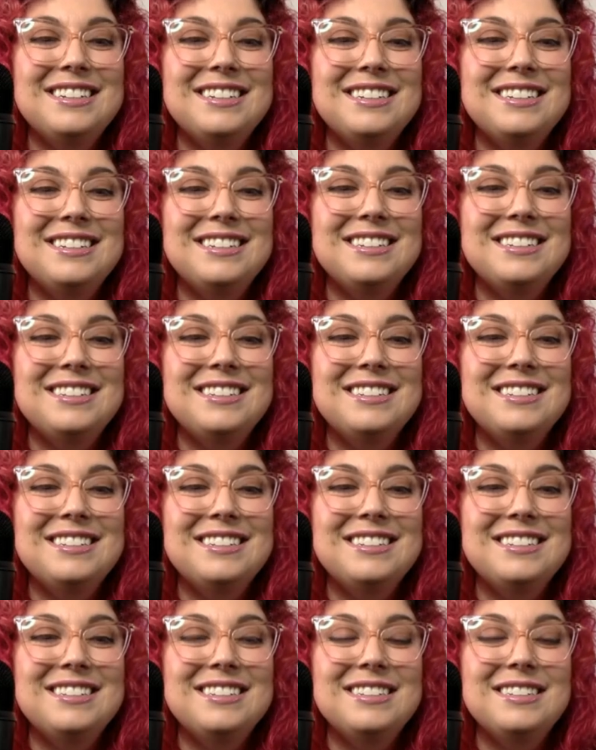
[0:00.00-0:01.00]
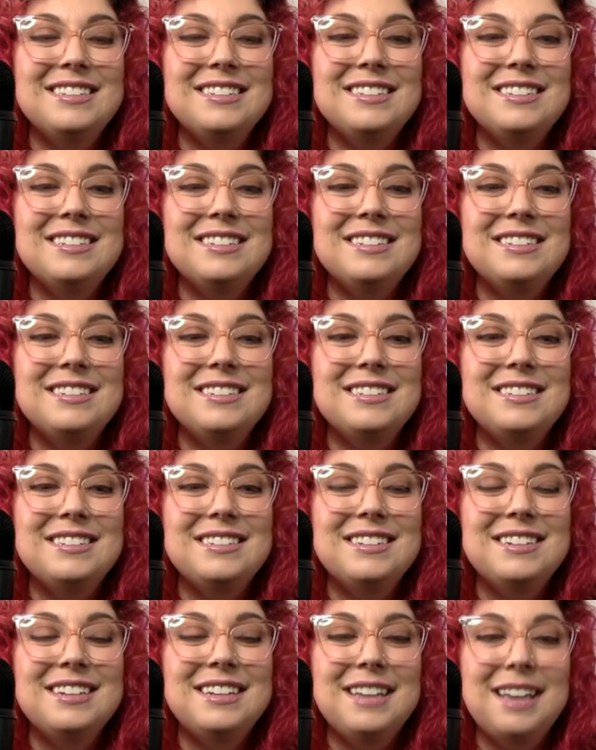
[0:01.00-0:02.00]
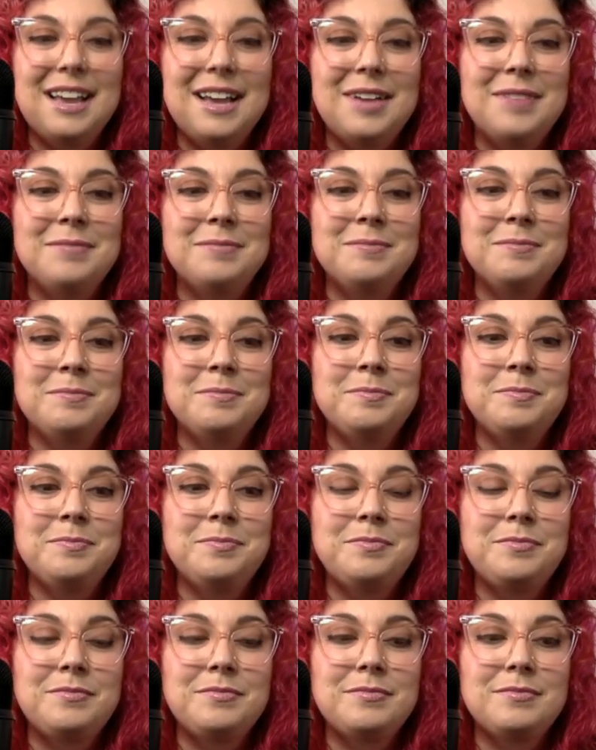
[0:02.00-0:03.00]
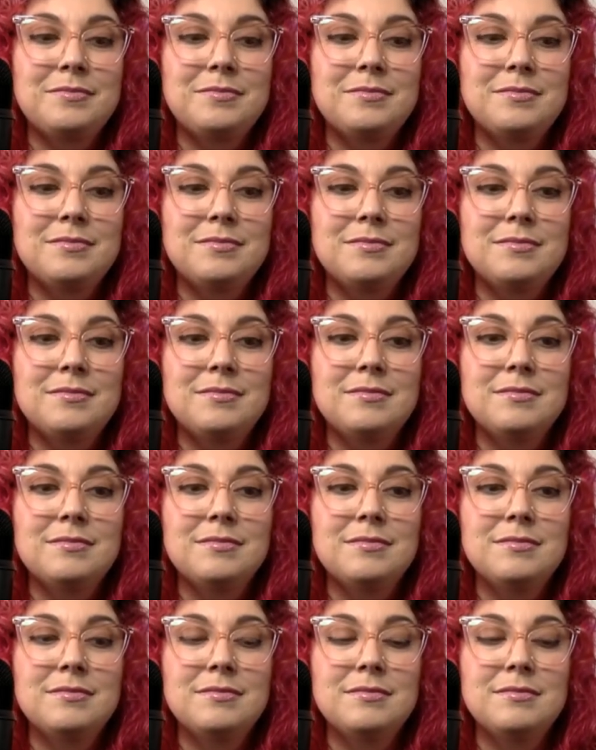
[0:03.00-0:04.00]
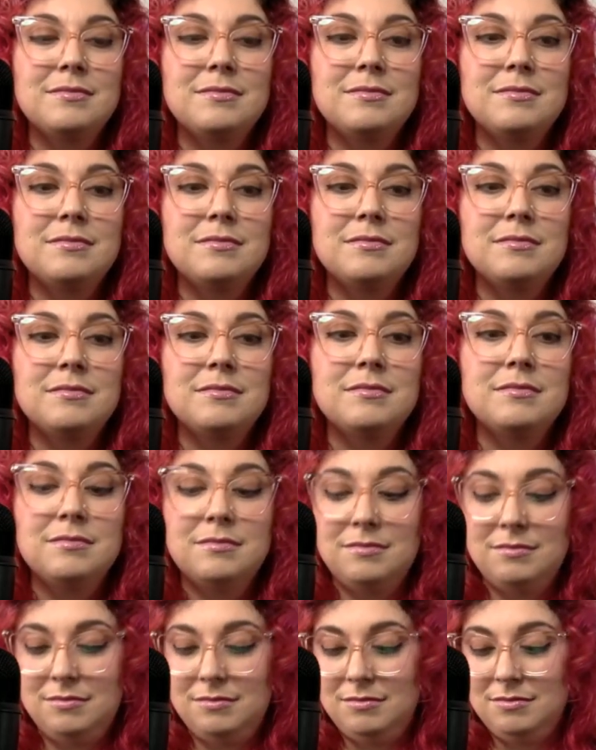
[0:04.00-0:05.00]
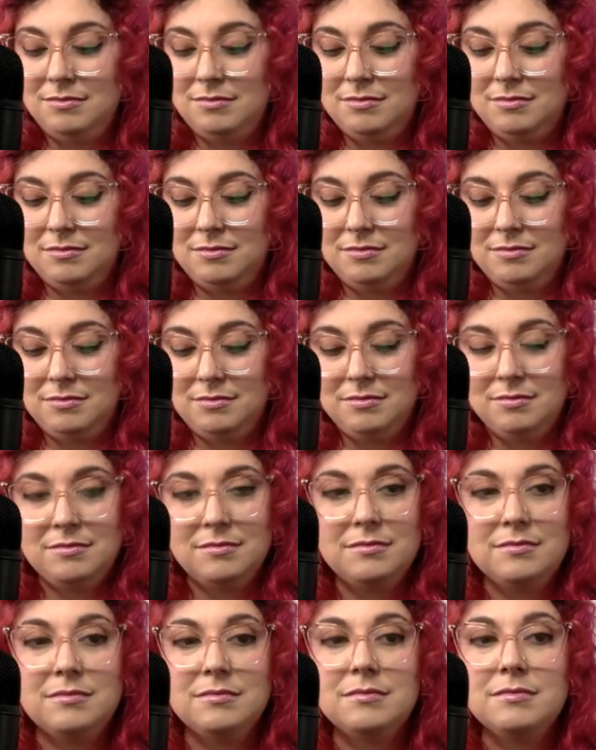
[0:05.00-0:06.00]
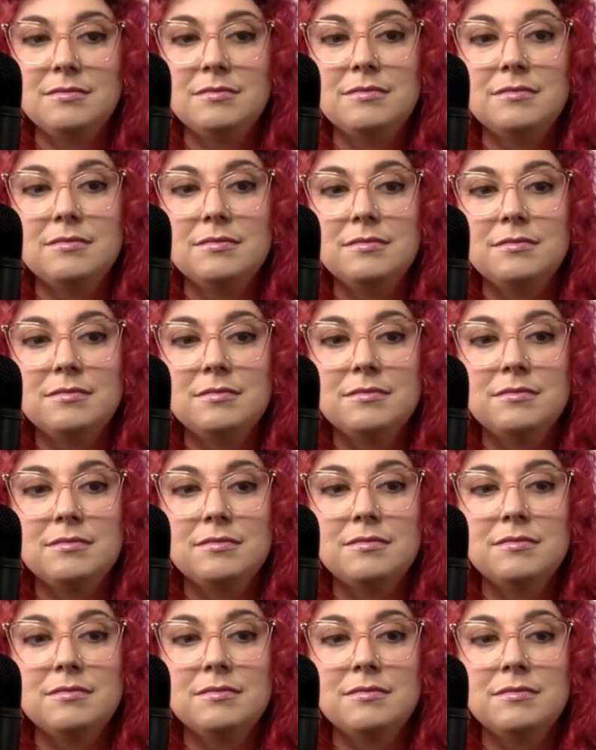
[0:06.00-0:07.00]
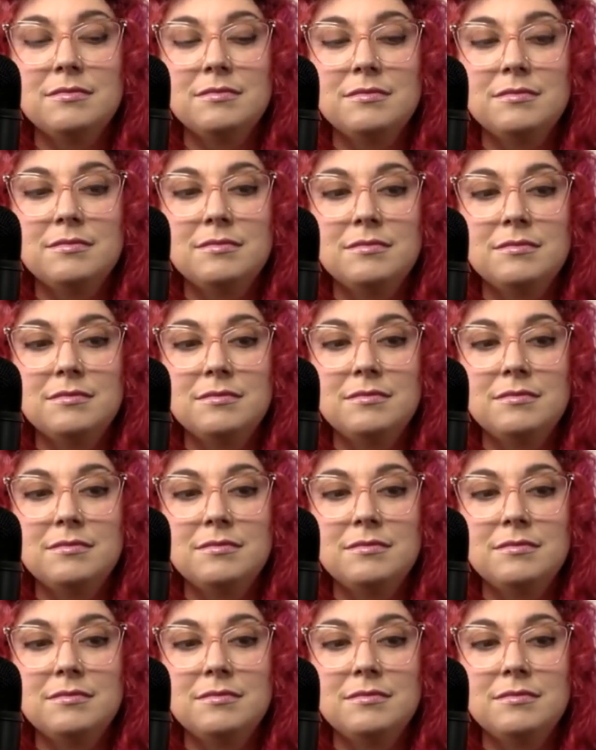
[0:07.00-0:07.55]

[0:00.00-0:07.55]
(not speaking)